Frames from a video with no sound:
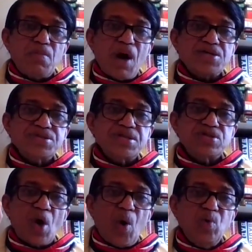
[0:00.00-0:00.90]

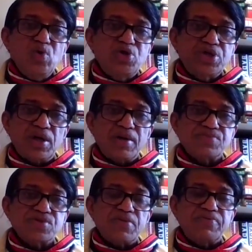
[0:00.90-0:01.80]
Marx's own
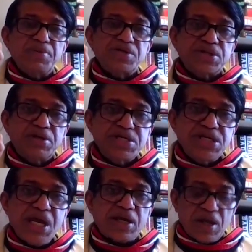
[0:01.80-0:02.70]
terms from his
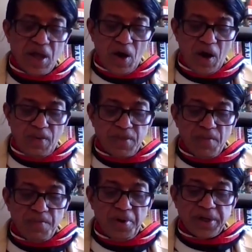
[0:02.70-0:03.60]
critique of
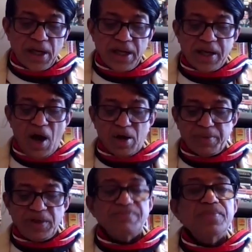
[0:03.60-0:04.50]
political
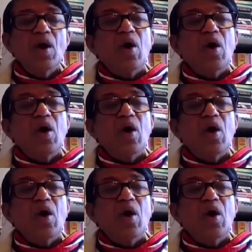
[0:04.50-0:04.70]
economy,